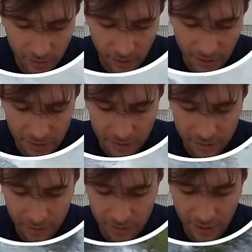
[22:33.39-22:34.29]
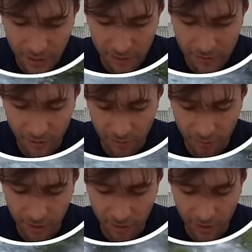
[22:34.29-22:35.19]
right, let's go down. All
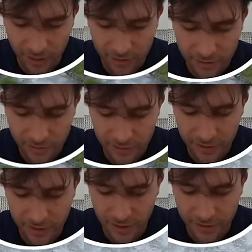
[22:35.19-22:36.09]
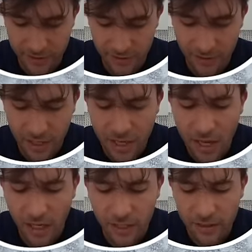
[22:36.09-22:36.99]
right, all right. I can still see. I can still,
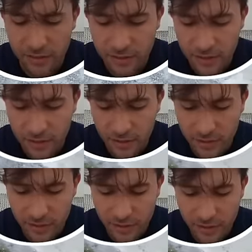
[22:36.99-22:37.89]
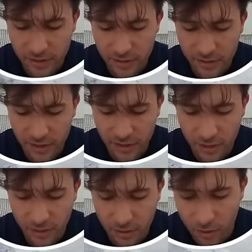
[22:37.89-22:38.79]
I can see clearly
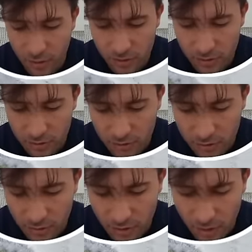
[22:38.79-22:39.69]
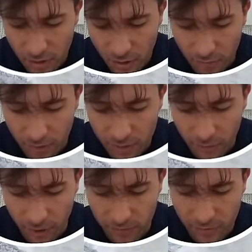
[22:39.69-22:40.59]
now. All right,
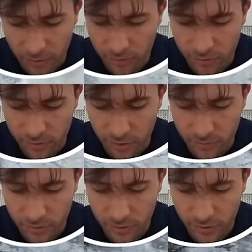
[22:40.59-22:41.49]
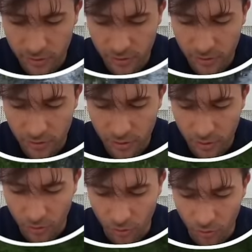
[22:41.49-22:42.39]
wait, I'm starting to lose reception.
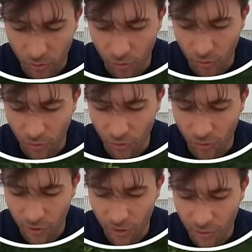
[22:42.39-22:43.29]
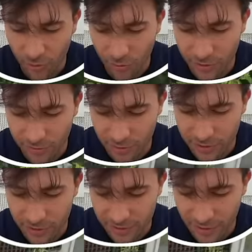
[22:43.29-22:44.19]
Oh, look how cool this bridge
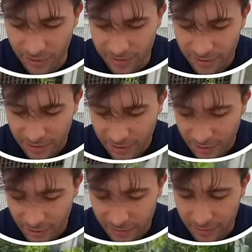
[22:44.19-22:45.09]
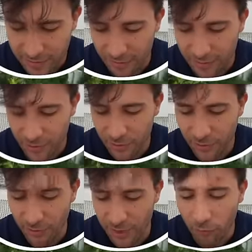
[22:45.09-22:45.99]
is, guys. Isn't this such a cool
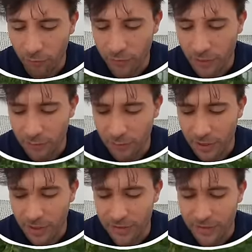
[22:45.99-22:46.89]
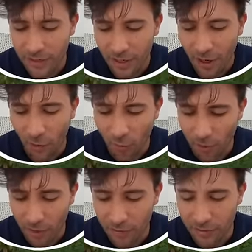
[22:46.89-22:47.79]
bridge? Freaking bridge. Oh, my
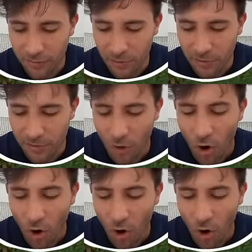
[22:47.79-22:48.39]
God, this bridge is so...